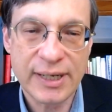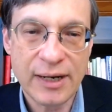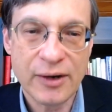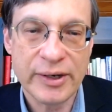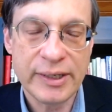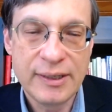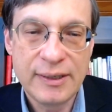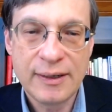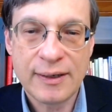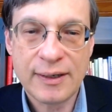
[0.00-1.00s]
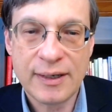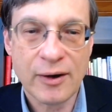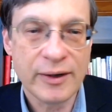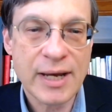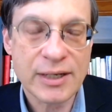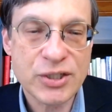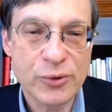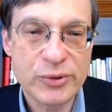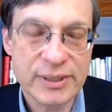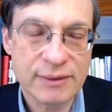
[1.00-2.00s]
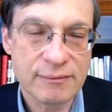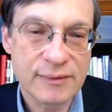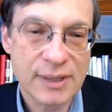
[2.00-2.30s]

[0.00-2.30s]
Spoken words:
inherit are not chosen.